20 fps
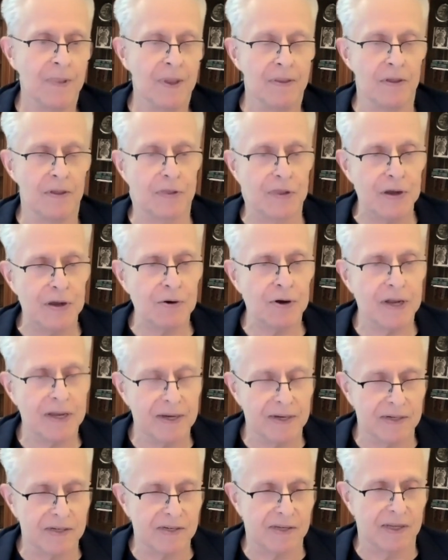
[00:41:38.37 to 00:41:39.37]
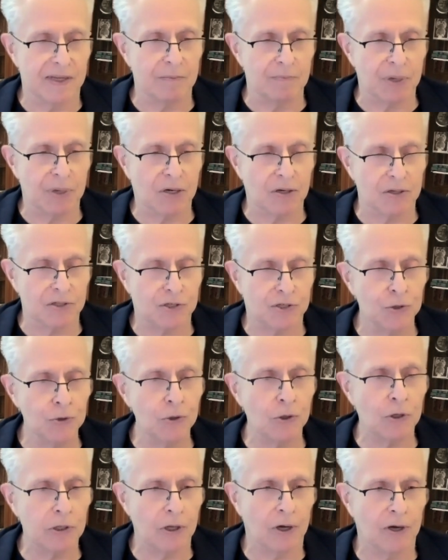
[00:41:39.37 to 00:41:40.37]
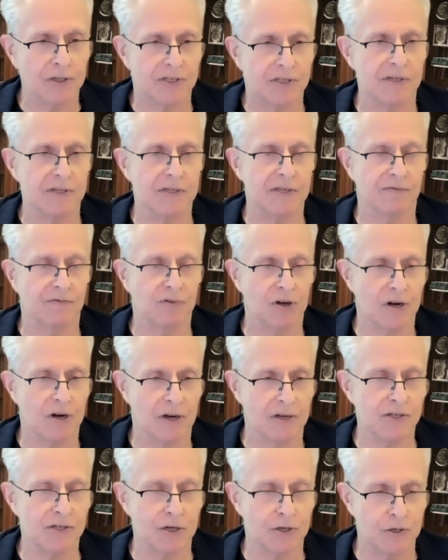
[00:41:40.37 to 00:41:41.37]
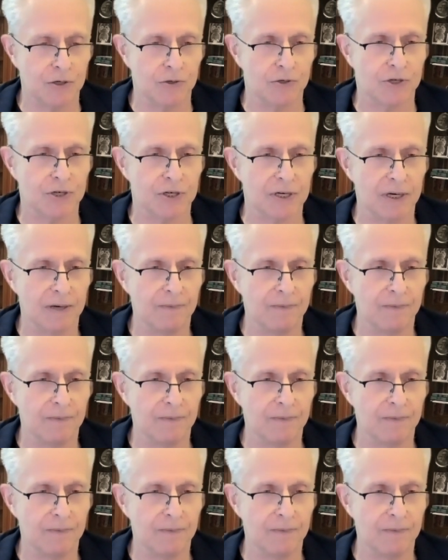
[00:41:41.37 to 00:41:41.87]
The theory is that because 2 clauses of the Constitution,